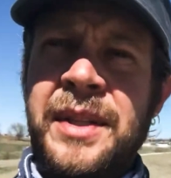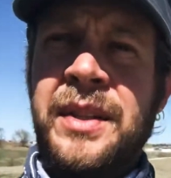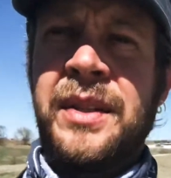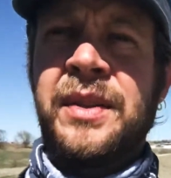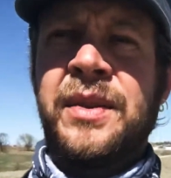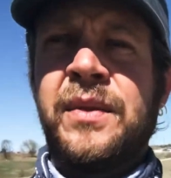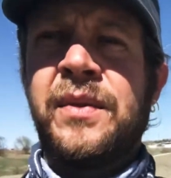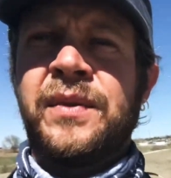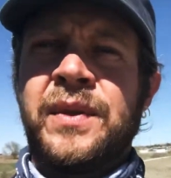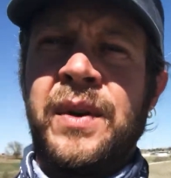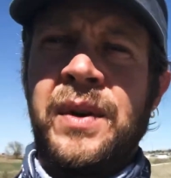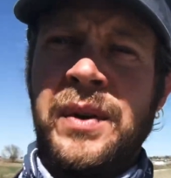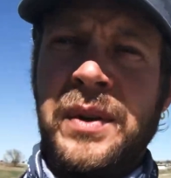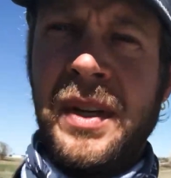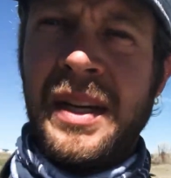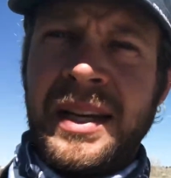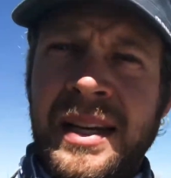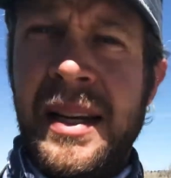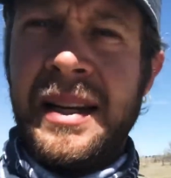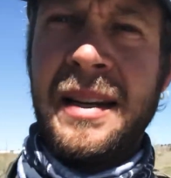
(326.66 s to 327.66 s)
twofold
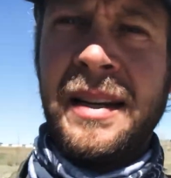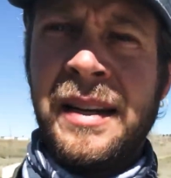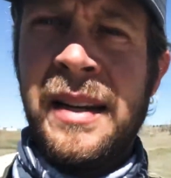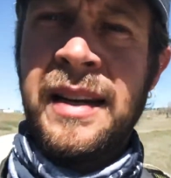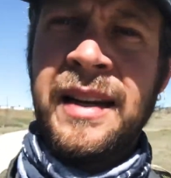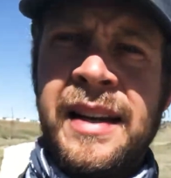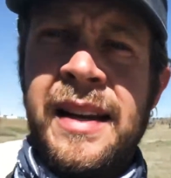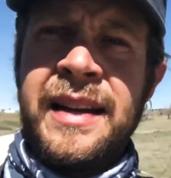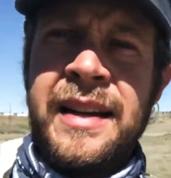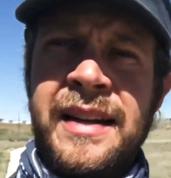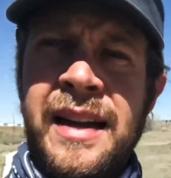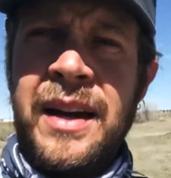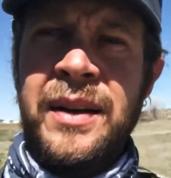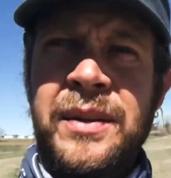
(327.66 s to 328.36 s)
in not